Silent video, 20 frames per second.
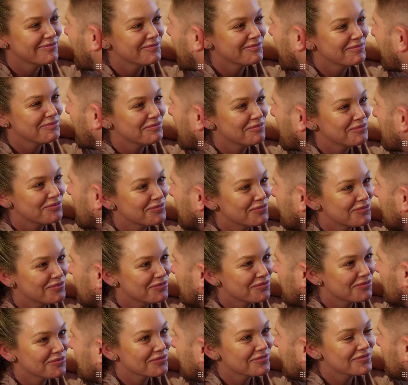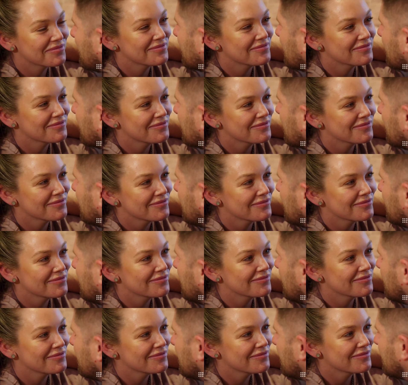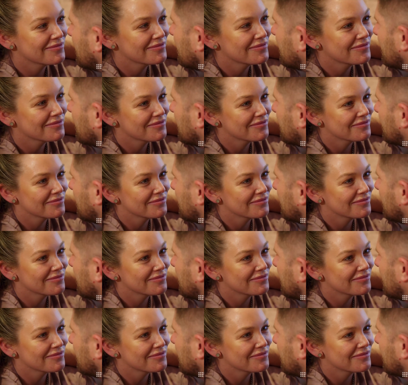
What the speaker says: Nobody speaks.